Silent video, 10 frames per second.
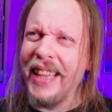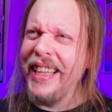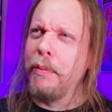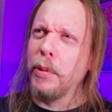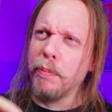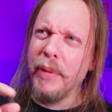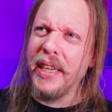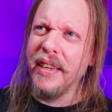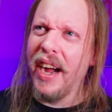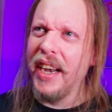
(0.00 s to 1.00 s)
I think it was
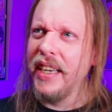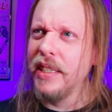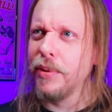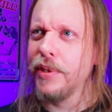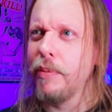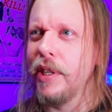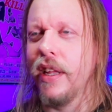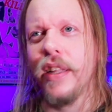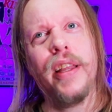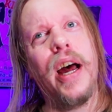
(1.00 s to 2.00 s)
mid 90s or something
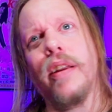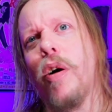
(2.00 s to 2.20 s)
like that.